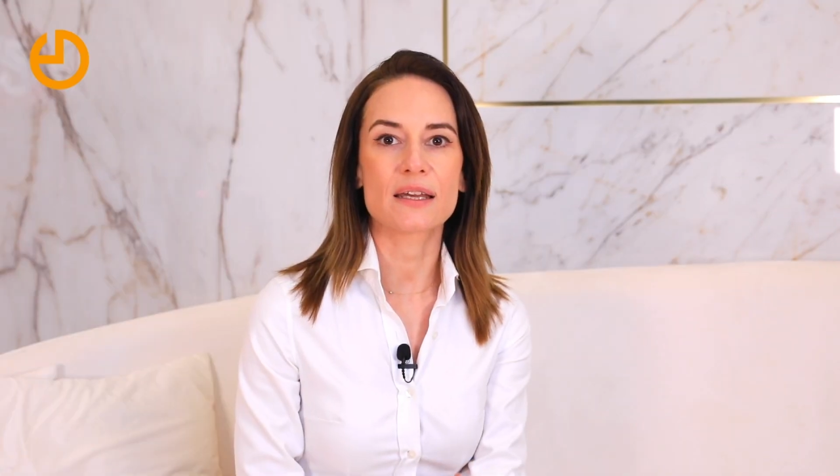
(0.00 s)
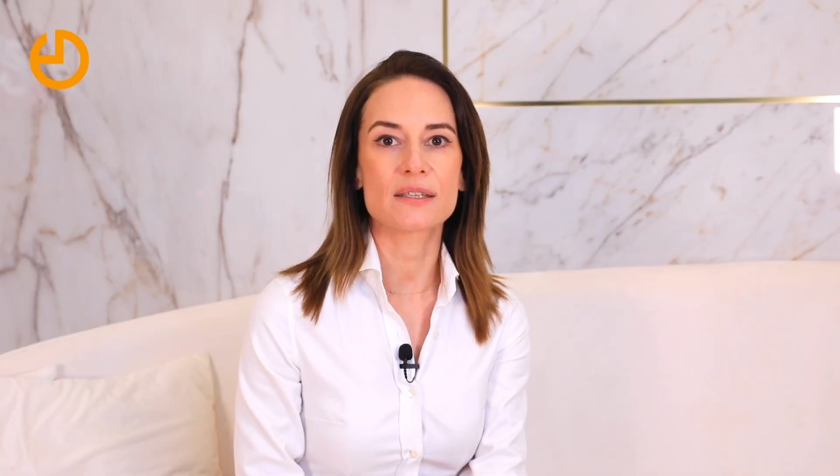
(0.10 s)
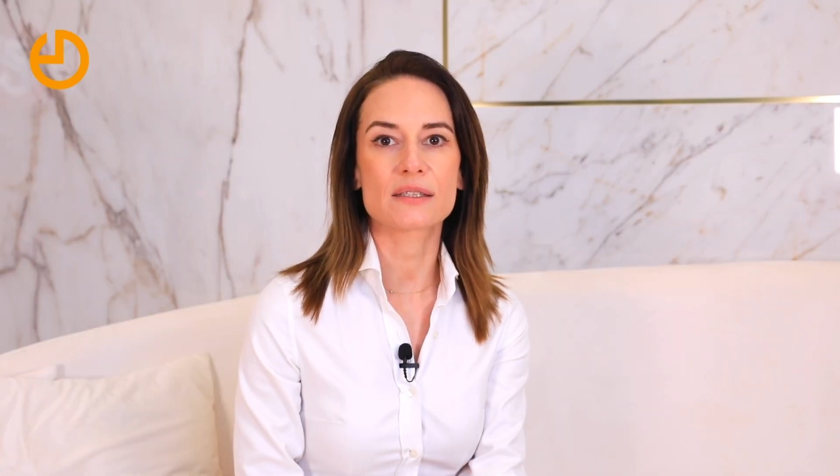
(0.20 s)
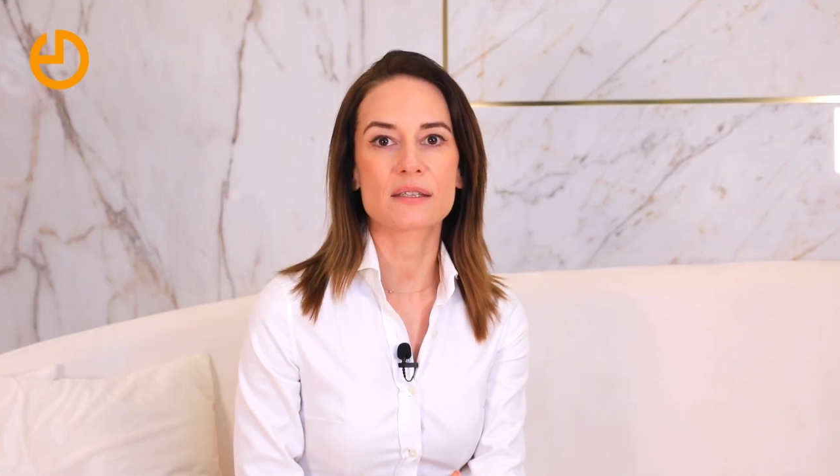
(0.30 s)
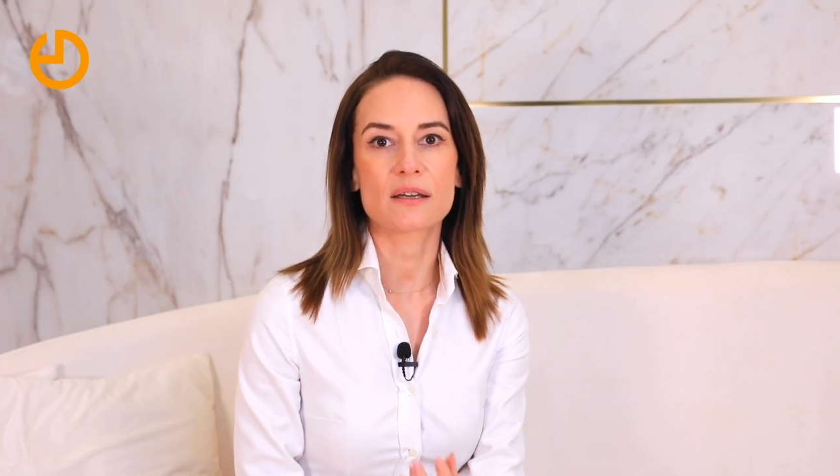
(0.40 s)

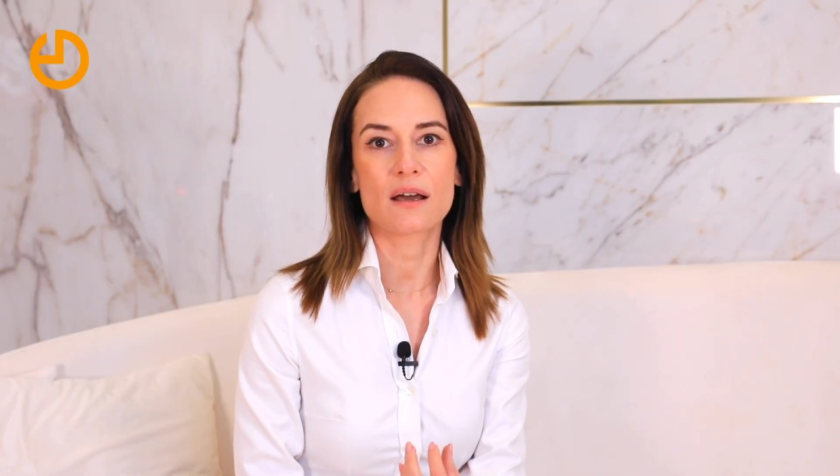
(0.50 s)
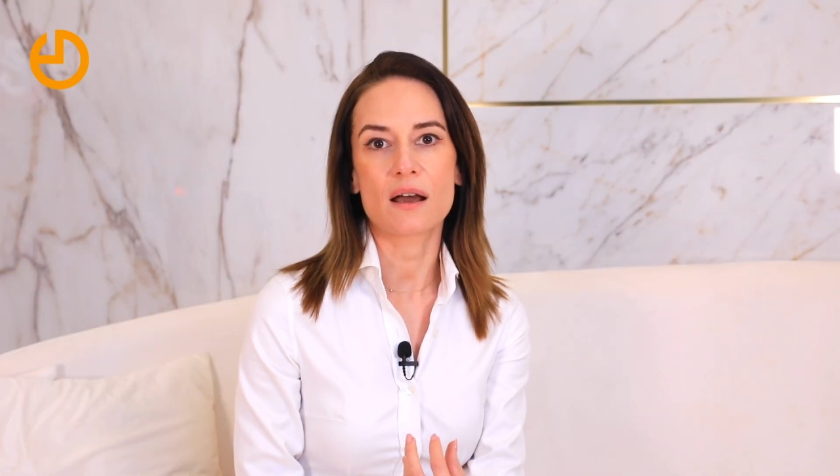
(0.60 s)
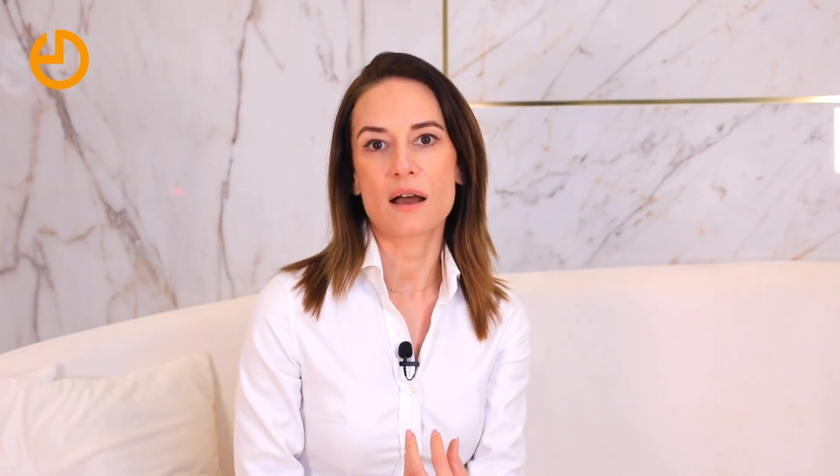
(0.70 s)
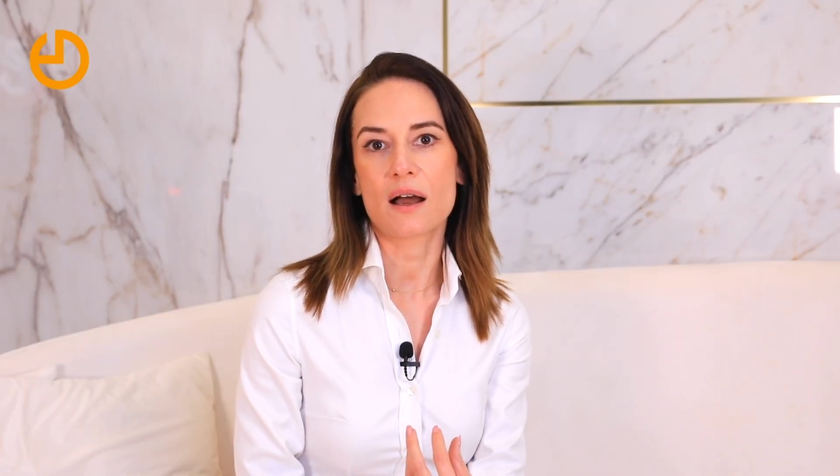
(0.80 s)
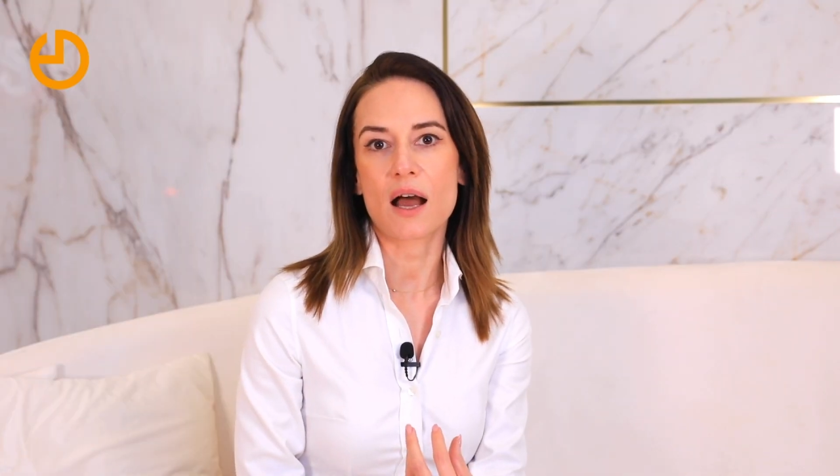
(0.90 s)
is
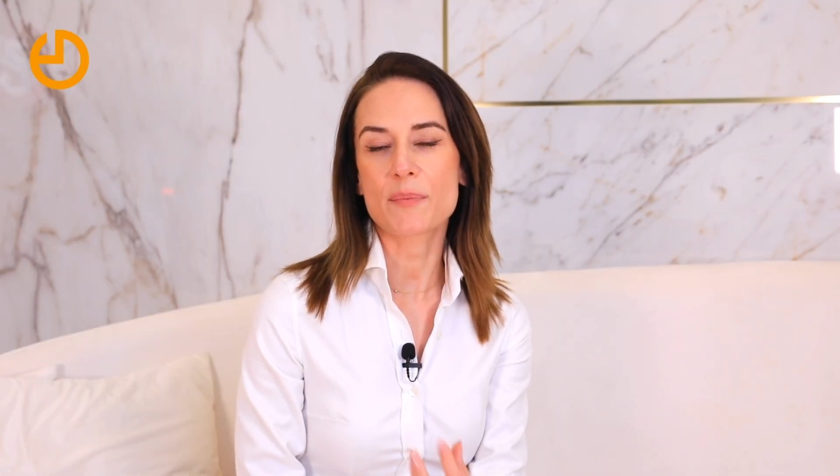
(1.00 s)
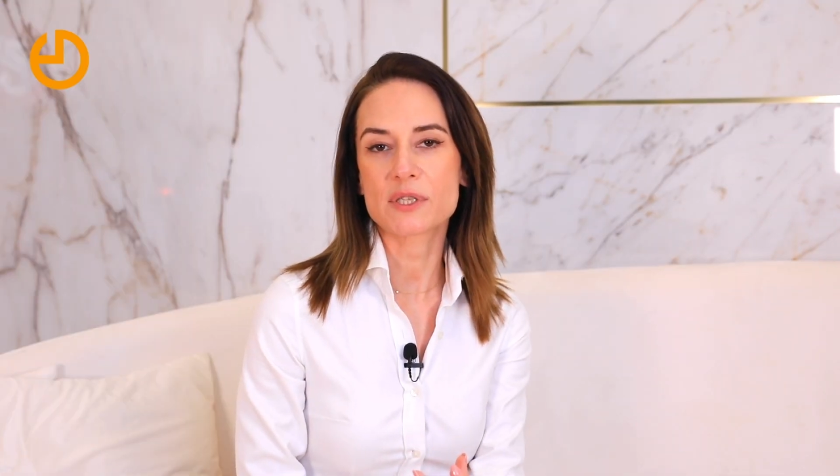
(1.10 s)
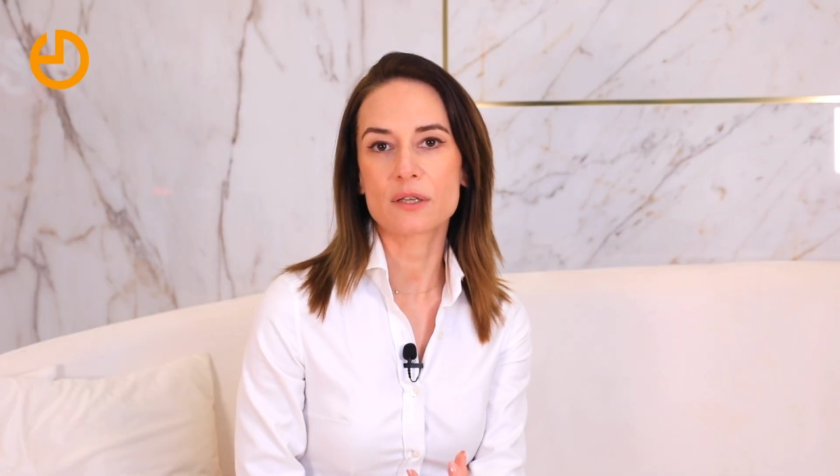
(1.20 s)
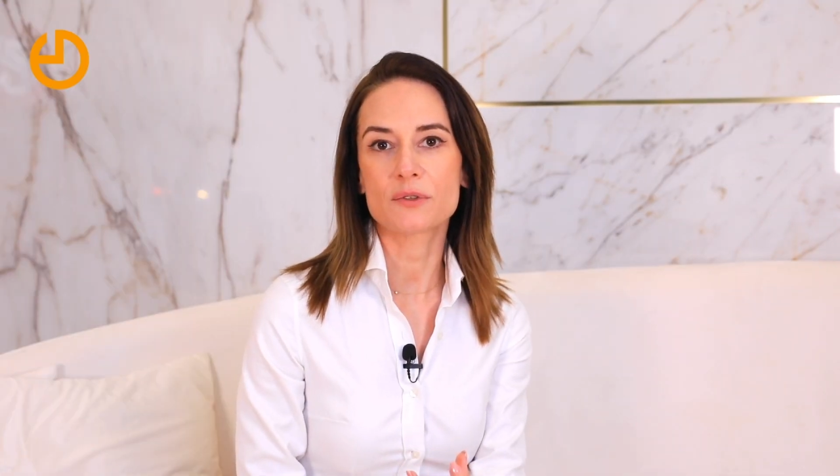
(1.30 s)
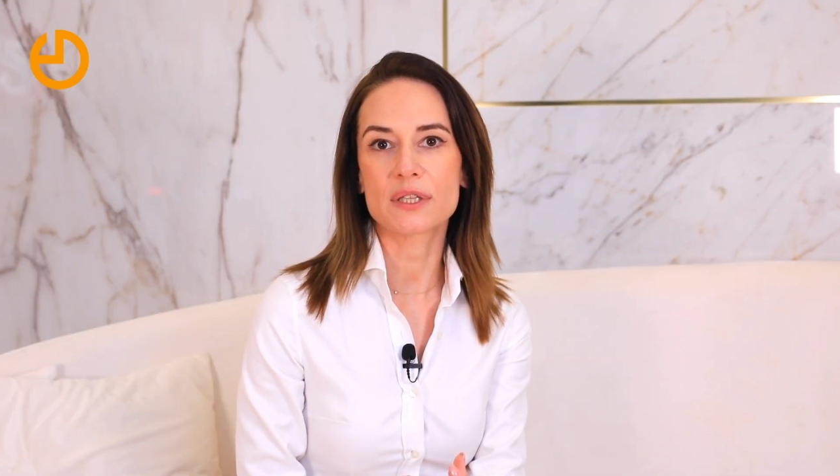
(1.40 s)

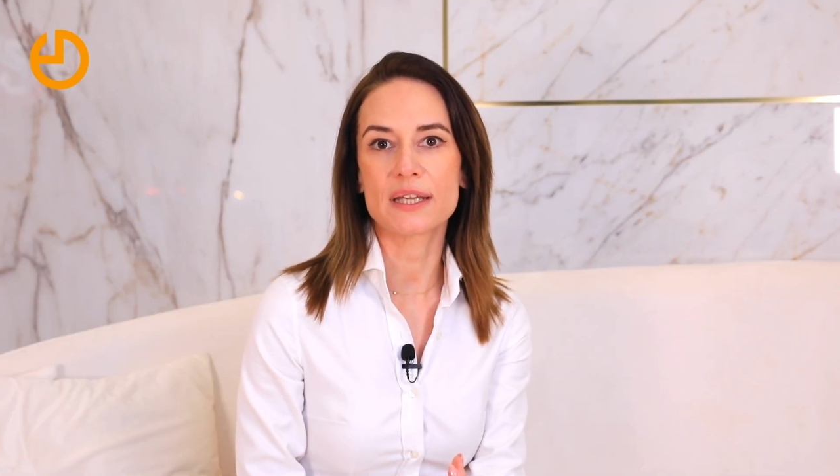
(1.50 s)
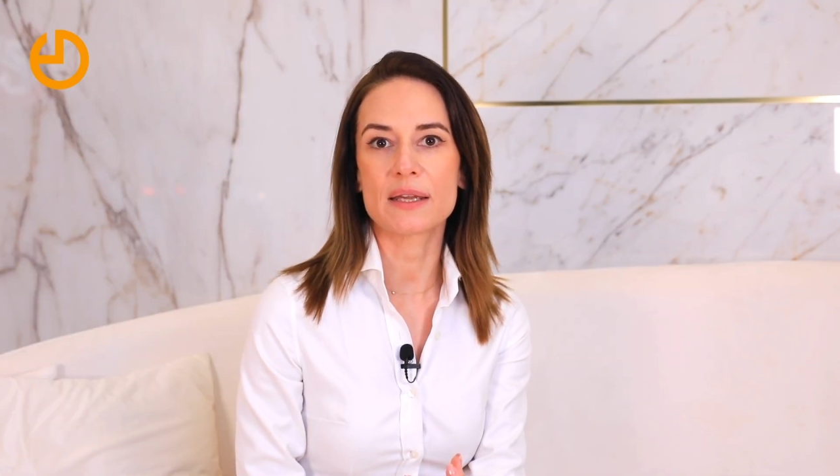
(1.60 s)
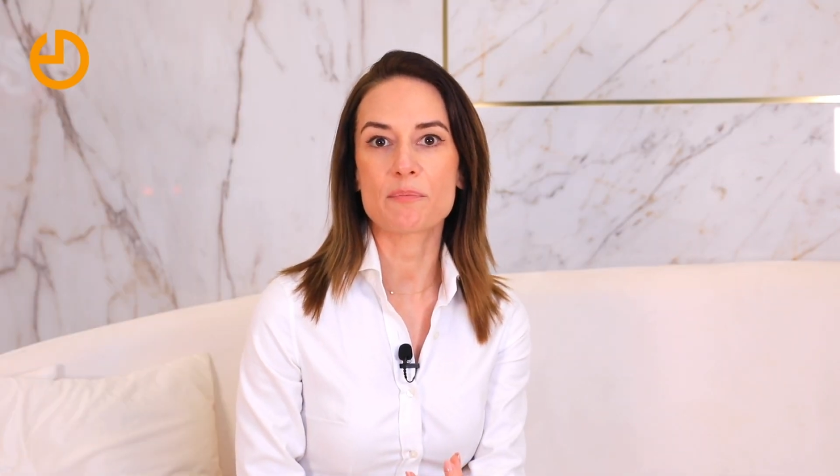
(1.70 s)
absolutely